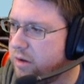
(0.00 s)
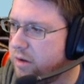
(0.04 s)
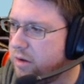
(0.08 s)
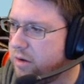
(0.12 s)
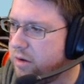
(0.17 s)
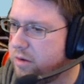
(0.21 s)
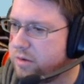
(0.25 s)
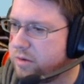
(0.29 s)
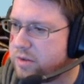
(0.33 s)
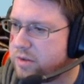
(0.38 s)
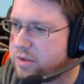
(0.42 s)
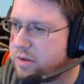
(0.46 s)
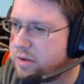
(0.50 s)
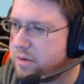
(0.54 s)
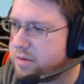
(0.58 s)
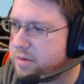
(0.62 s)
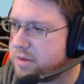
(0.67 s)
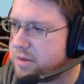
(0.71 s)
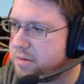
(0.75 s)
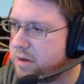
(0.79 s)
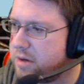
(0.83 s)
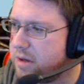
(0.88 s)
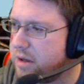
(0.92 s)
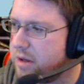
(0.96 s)
who's so
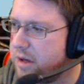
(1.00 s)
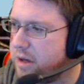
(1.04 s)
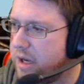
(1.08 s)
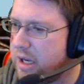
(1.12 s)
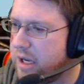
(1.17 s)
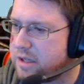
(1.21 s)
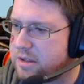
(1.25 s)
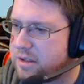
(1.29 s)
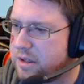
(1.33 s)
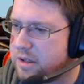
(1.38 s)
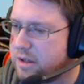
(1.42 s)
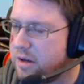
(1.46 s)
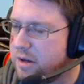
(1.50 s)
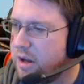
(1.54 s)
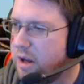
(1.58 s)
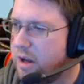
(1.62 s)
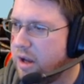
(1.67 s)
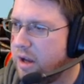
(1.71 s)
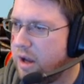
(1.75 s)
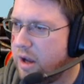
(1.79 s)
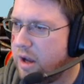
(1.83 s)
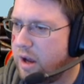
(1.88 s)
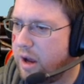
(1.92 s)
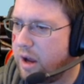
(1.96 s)
smart that acts like.
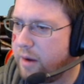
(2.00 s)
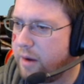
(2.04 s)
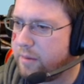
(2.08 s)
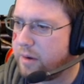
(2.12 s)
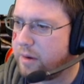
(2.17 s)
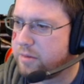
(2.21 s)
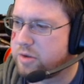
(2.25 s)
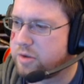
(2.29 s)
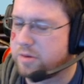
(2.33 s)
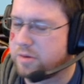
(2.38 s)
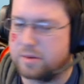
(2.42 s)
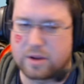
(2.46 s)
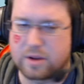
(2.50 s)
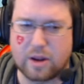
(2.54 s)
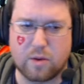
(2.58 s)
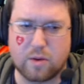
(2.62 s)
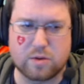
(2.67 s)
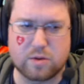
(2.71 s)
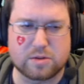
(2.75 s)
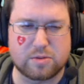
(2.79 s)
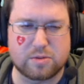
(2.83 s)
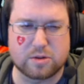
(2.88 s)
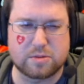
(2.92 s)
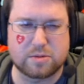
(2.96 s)
I'm assuming that
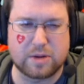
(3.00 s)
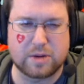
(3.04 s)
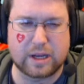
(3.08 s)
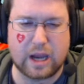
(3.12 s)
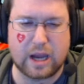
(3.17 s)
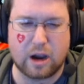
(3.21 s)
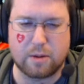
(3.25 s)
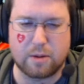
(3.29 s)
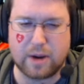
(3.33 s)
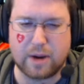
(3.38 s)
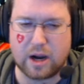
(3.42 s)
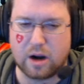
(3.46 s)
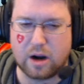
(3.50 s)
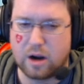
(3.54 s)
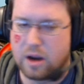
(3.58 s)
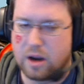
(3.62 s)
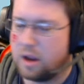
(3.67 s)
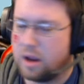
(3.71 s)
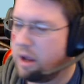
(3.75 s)
was supposed to be Care Bear.